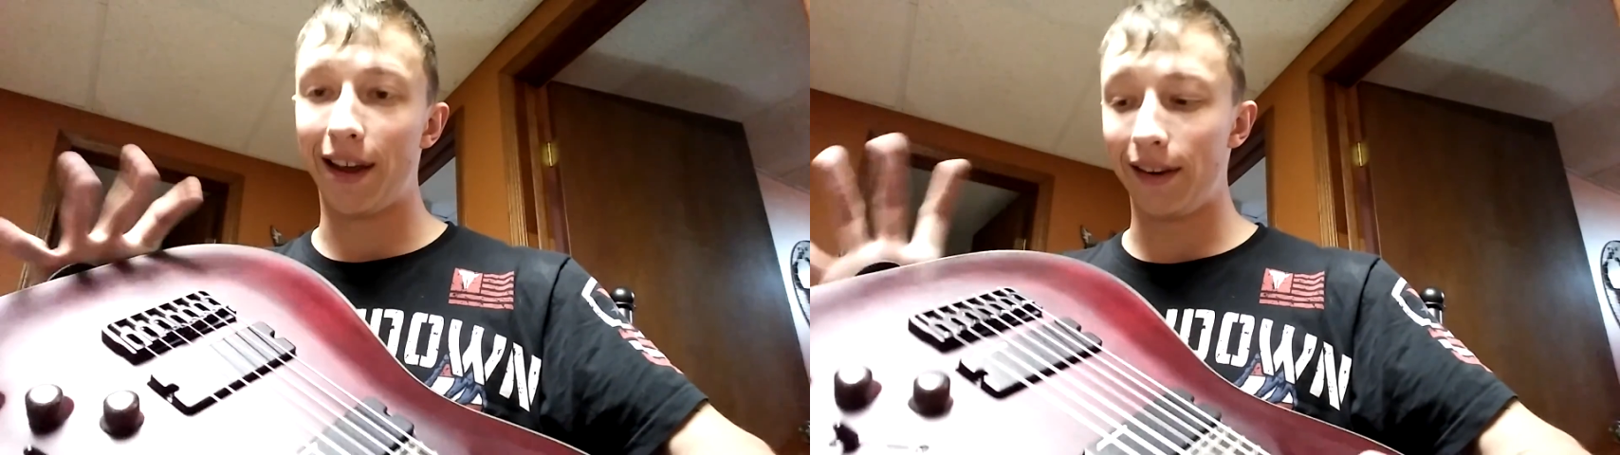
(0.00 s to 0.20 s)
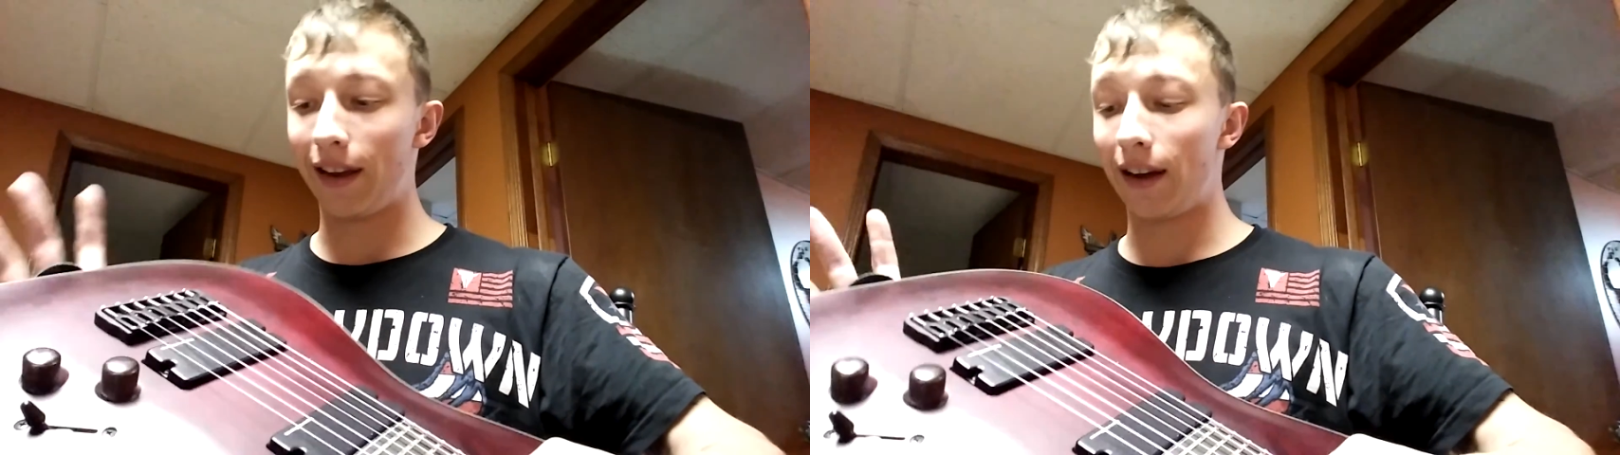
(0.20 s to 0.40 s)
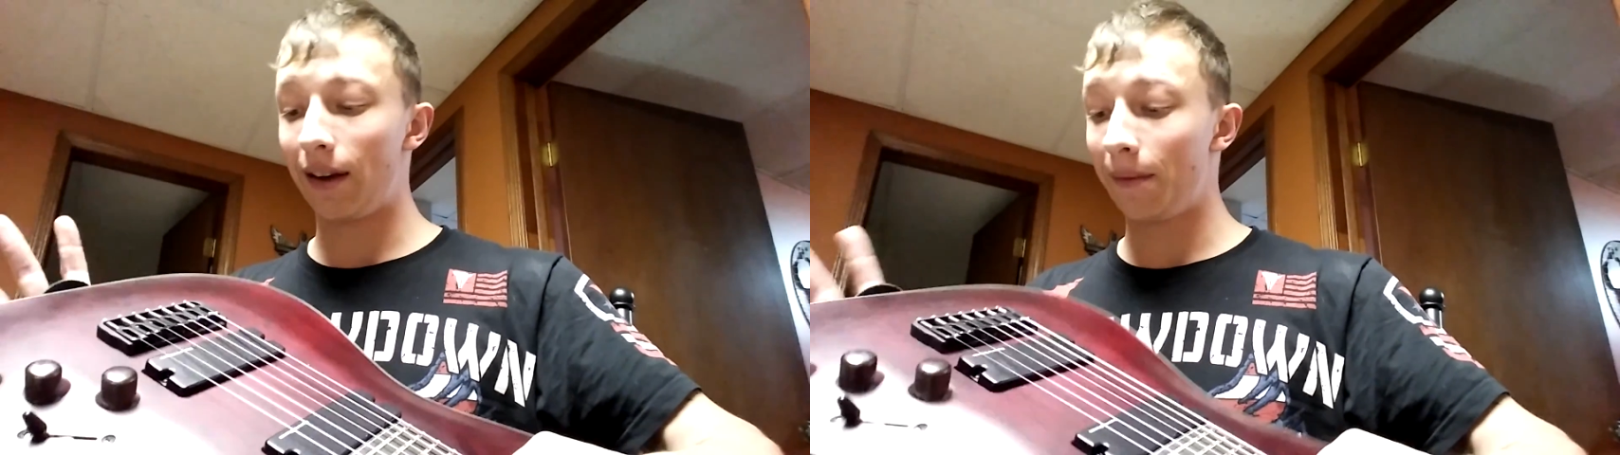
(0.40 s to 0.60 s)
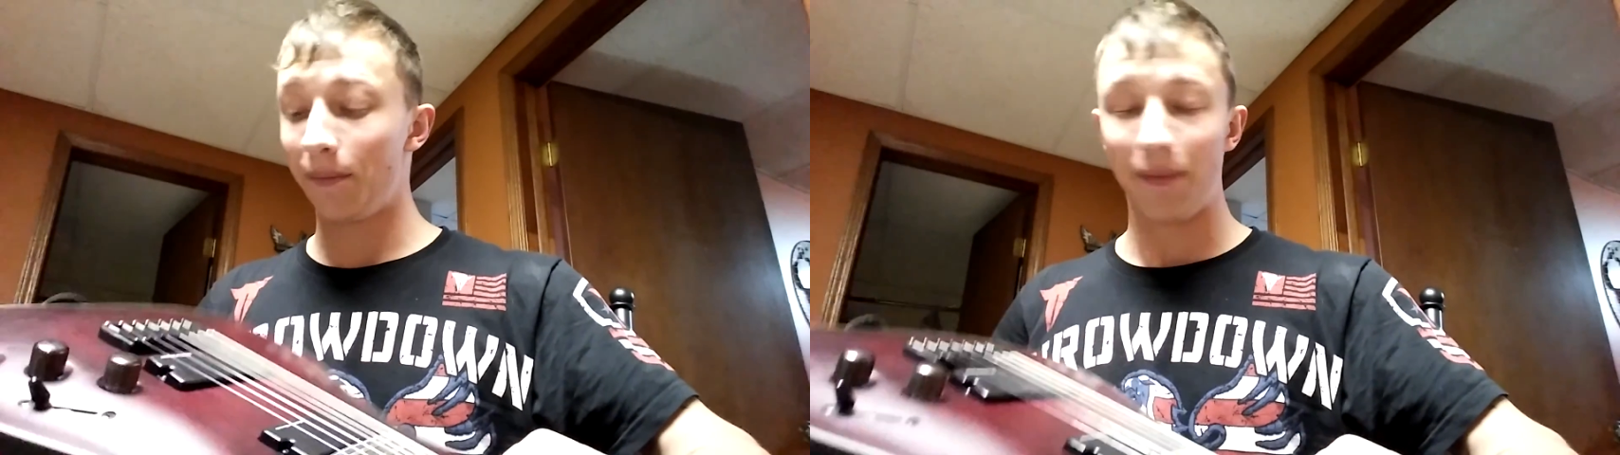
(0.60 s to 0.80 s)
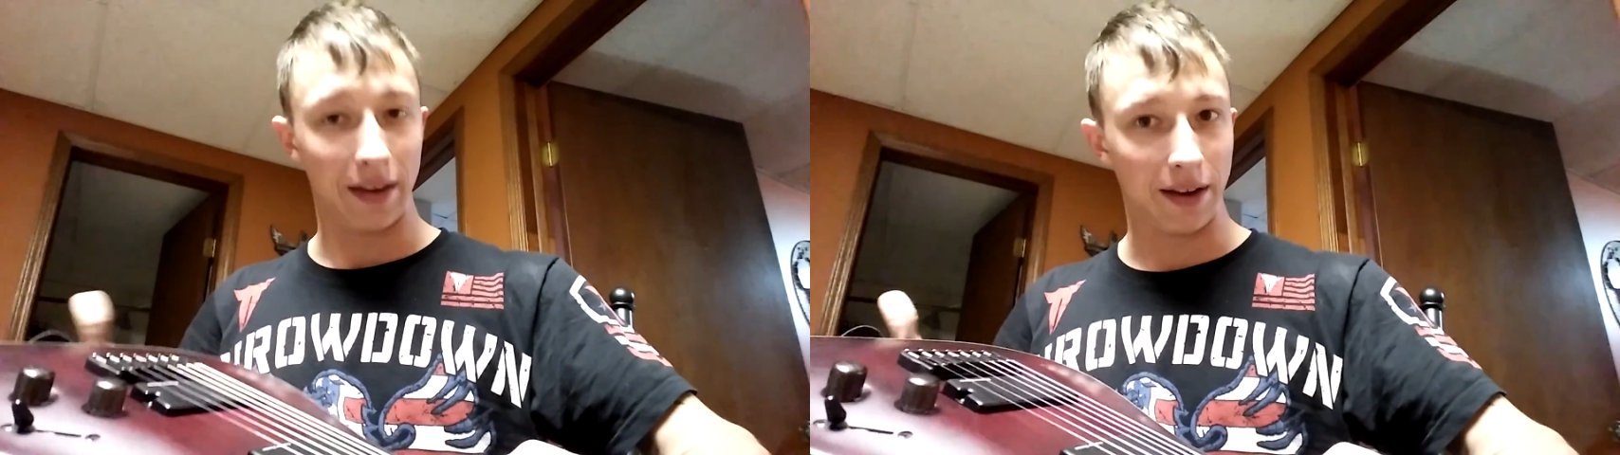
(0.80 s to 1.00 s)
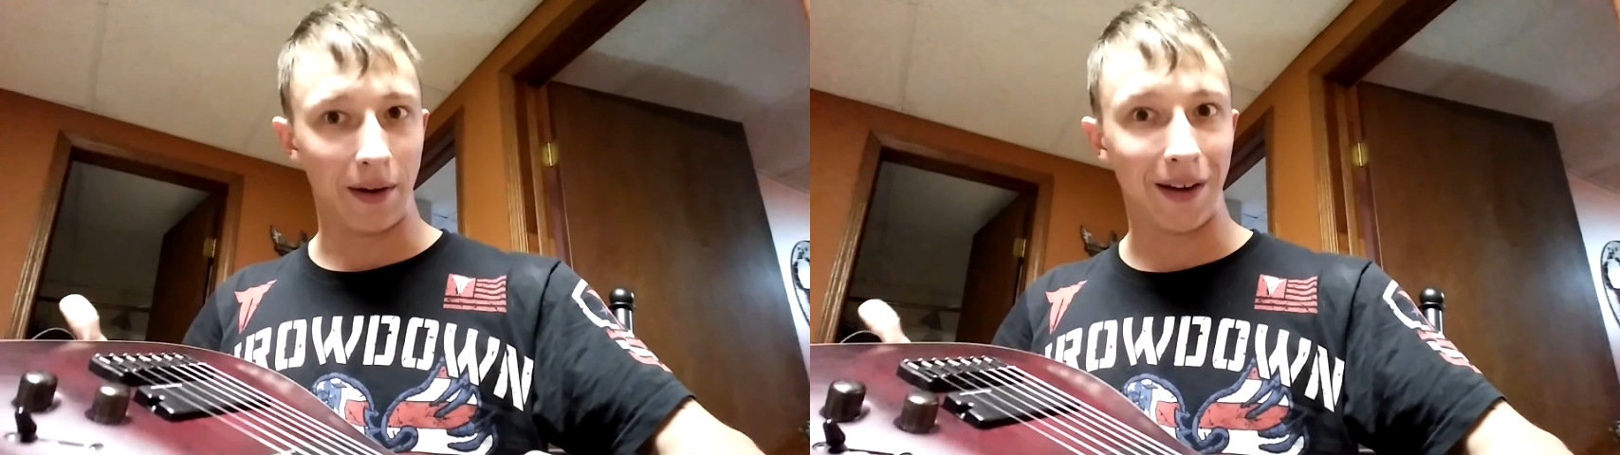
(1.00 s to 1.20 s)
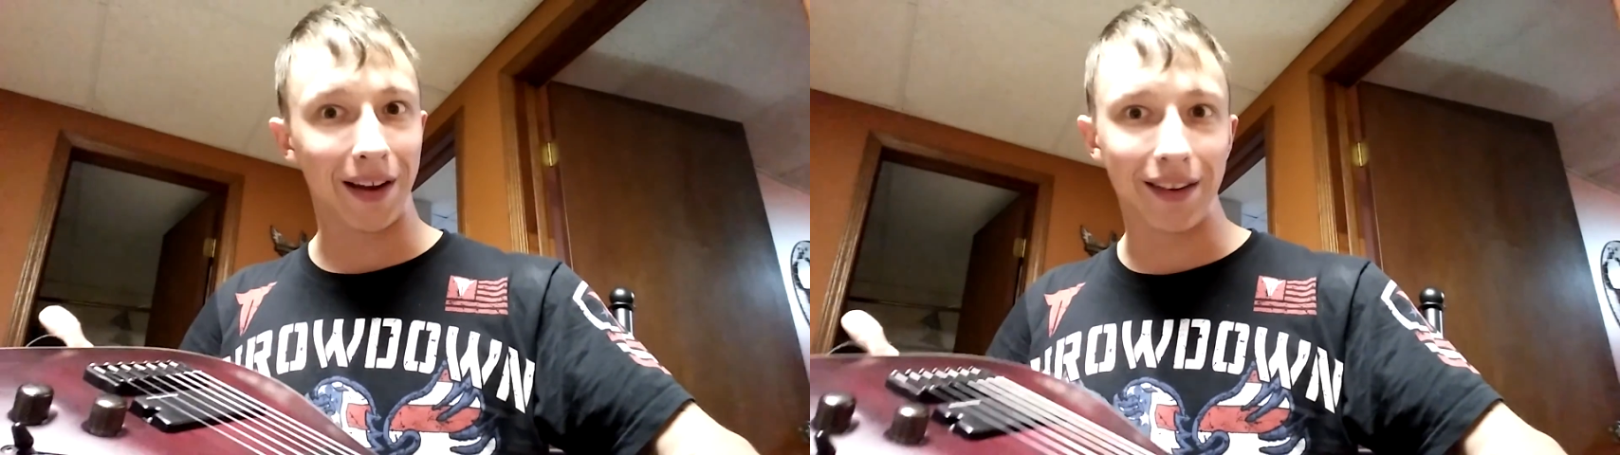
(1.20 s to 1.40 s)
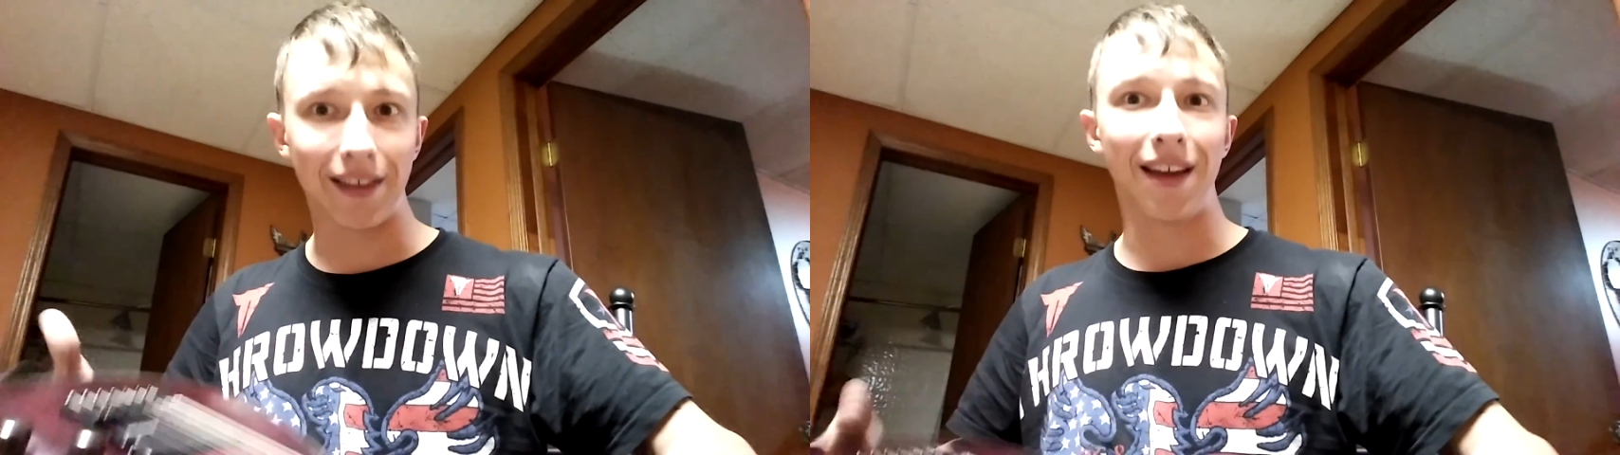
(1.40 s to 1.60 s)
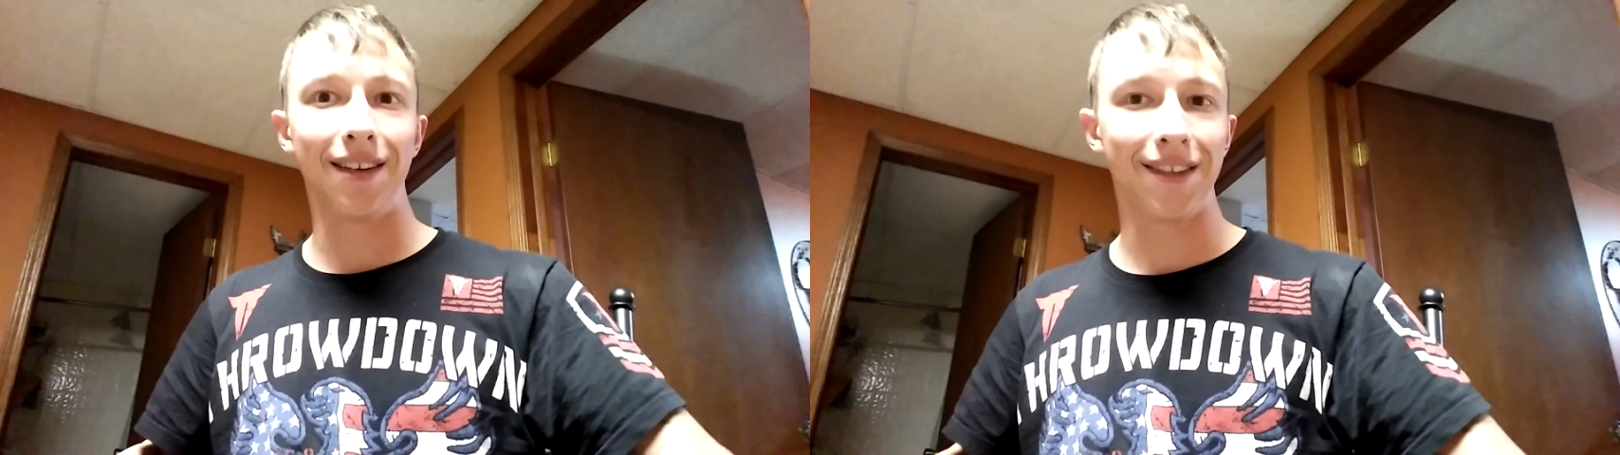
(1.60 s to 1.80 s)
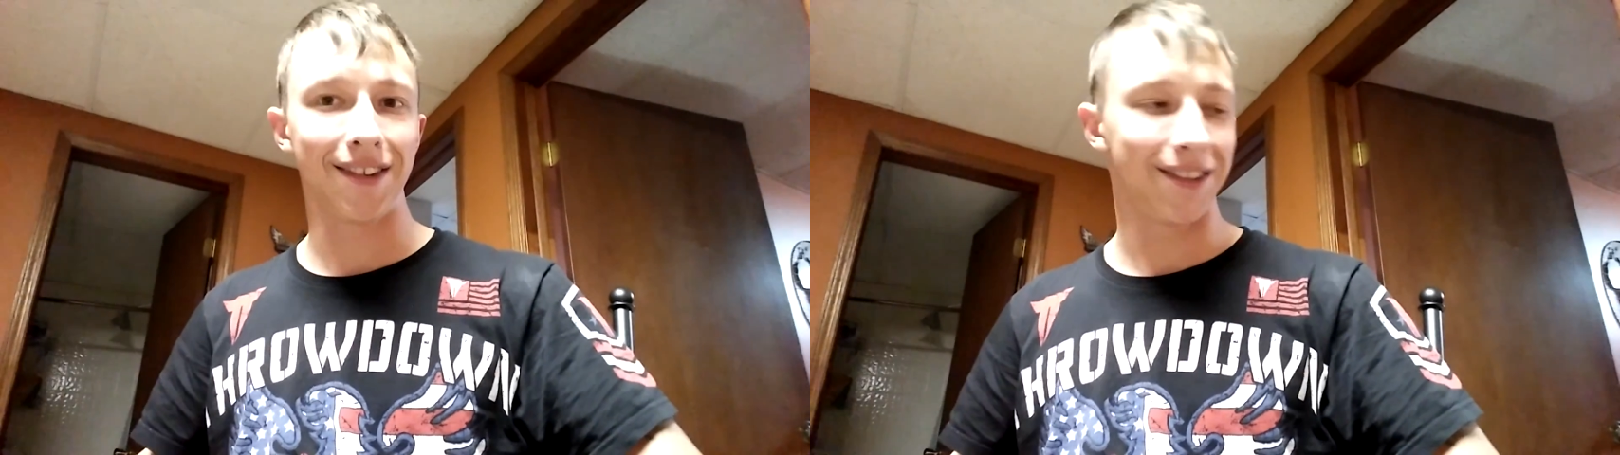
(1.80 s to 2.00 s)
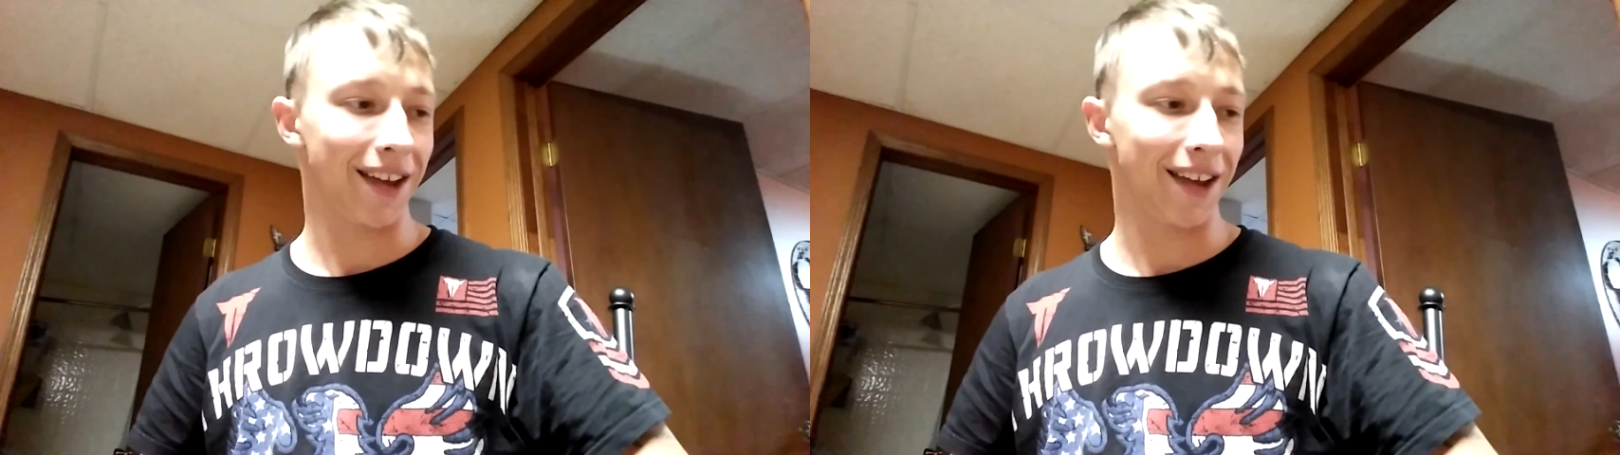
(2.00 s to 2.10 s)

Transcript: and you know, I'll get to that in just a